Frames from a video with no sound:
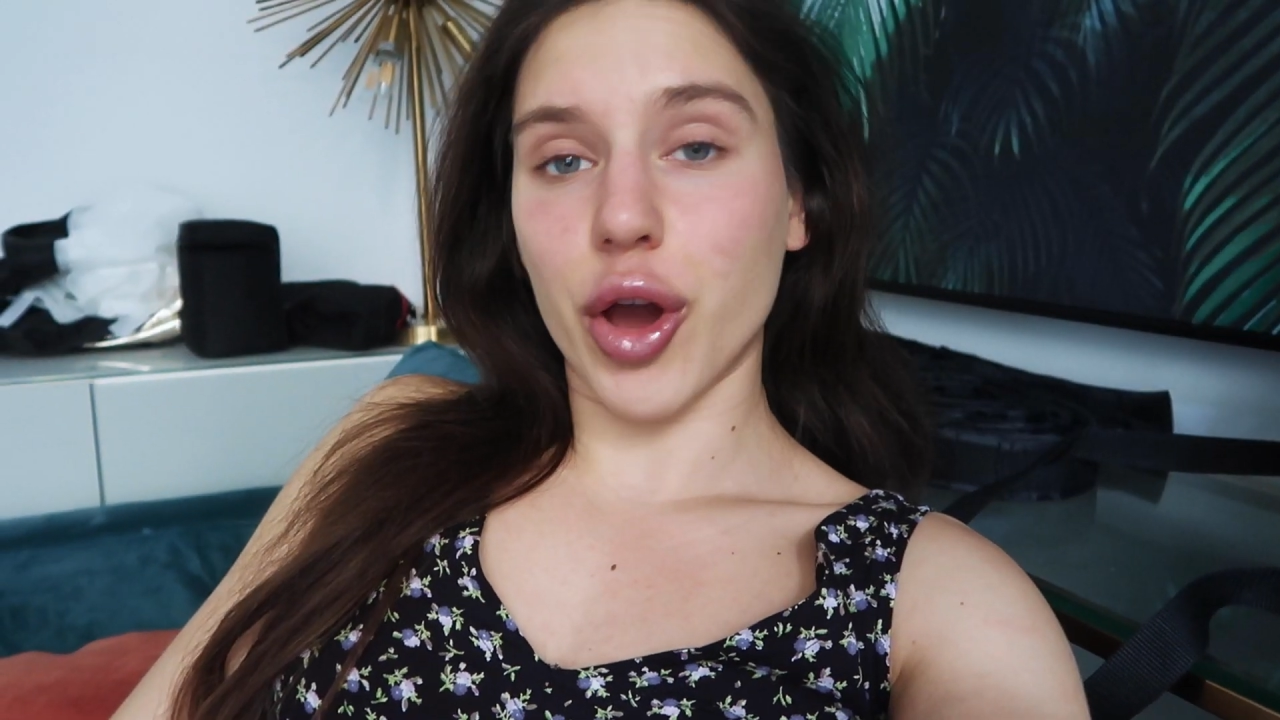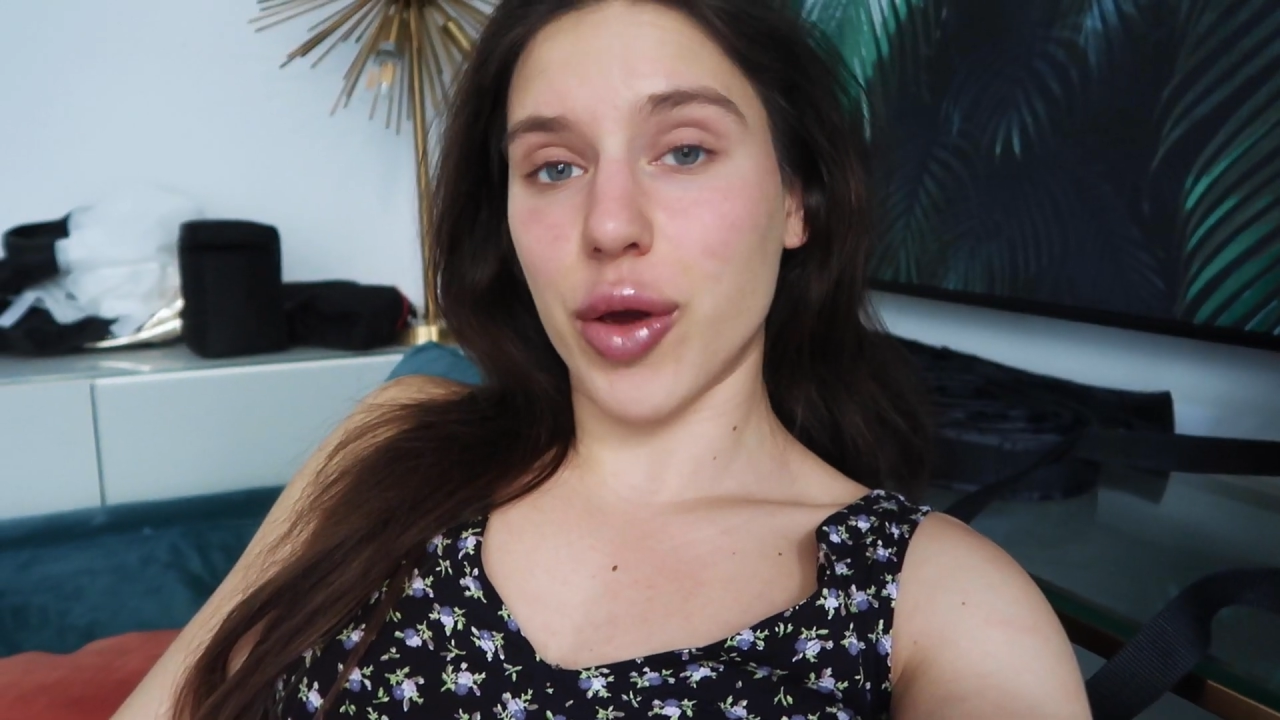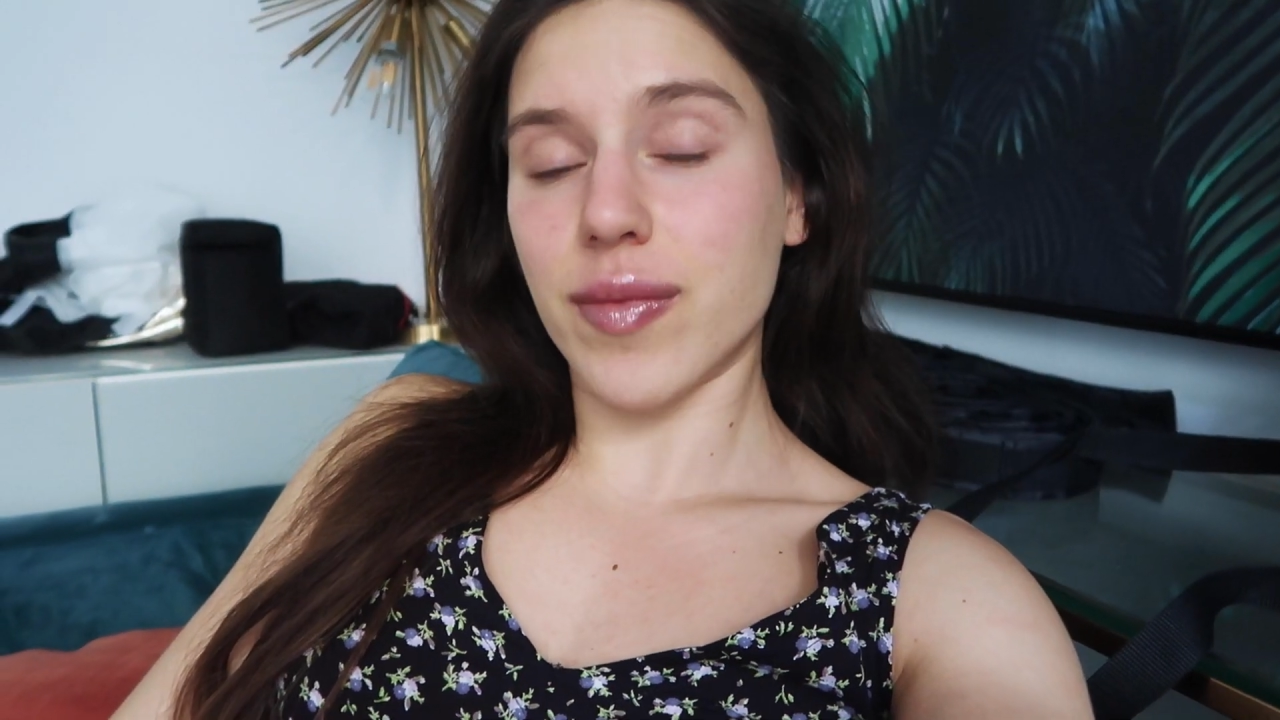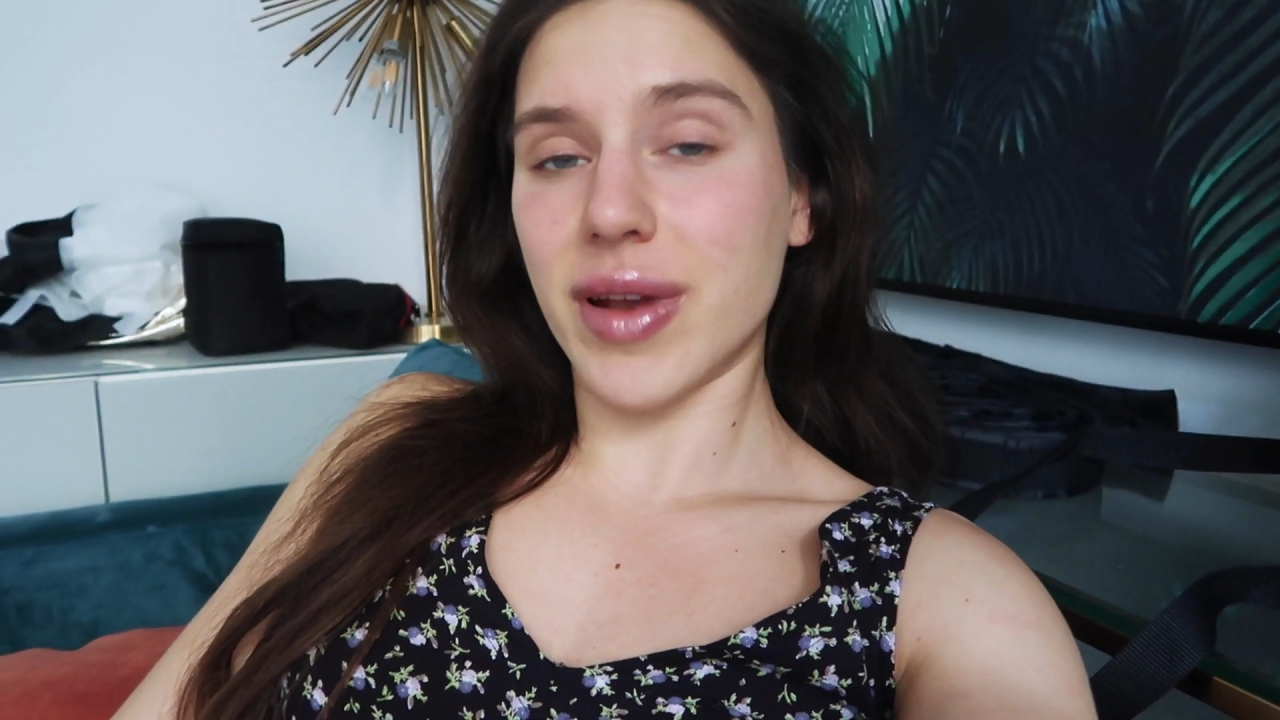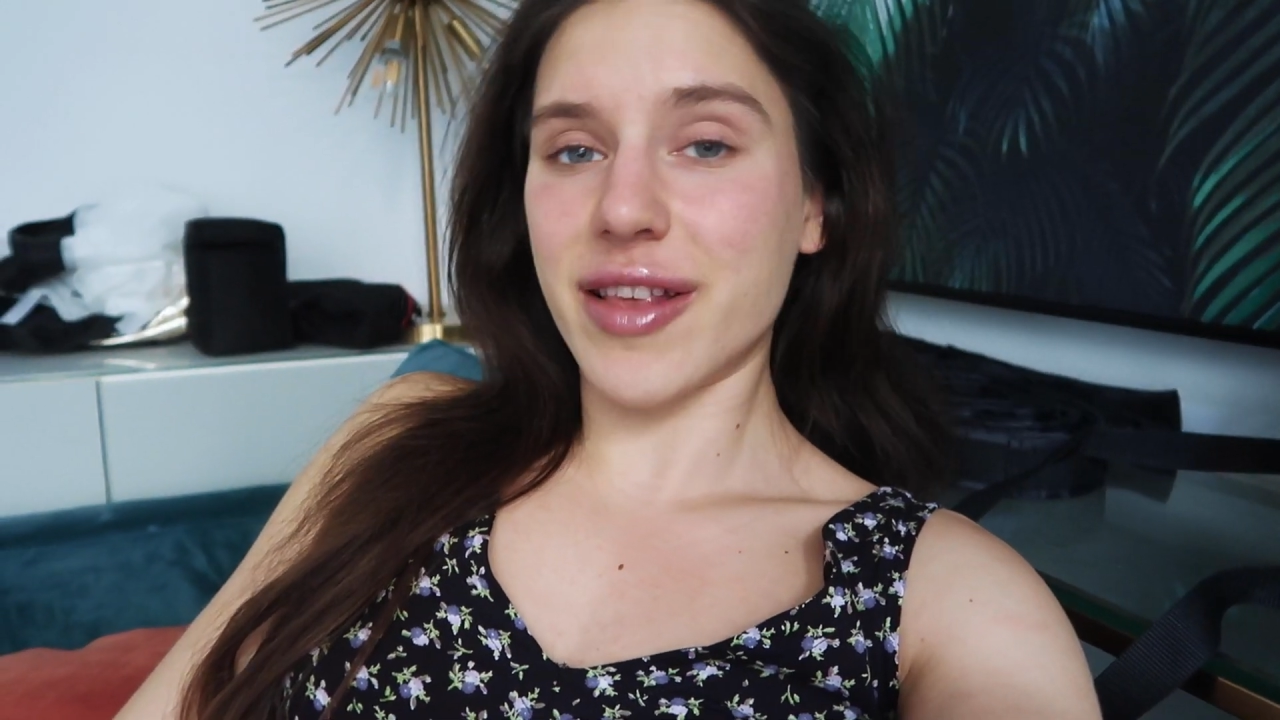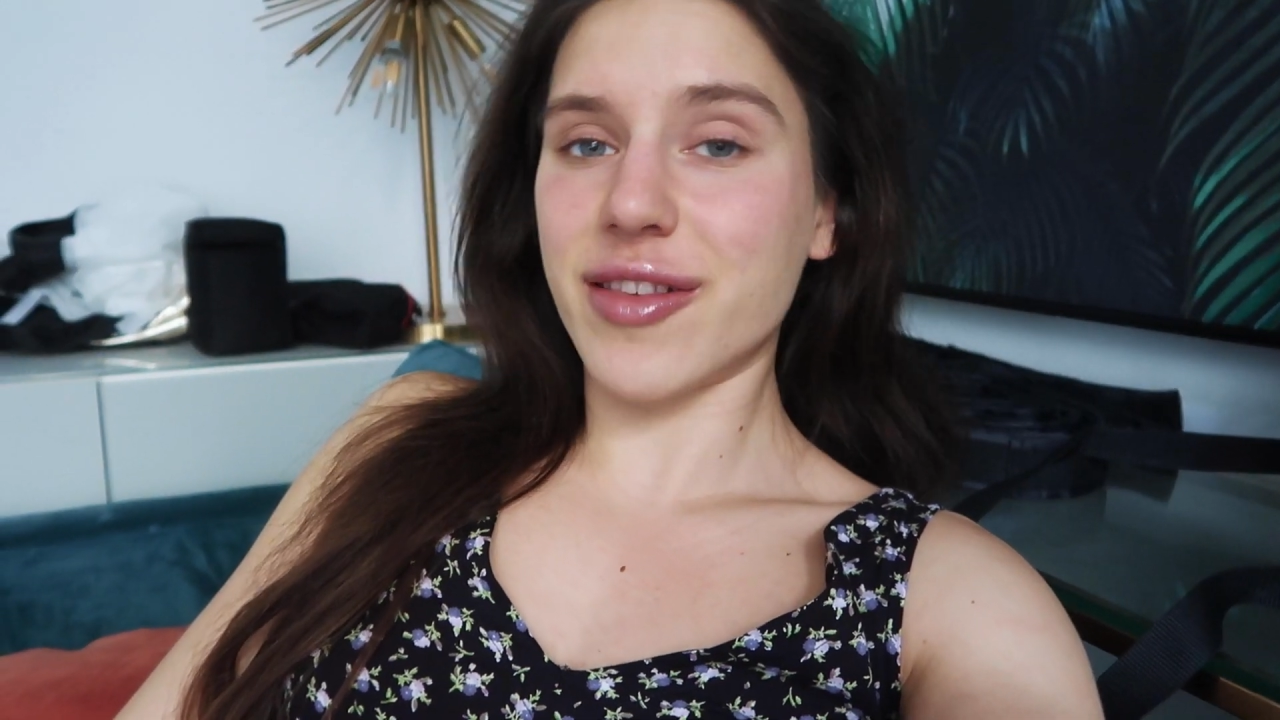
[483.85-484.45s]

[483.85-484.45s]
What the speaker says: hopefully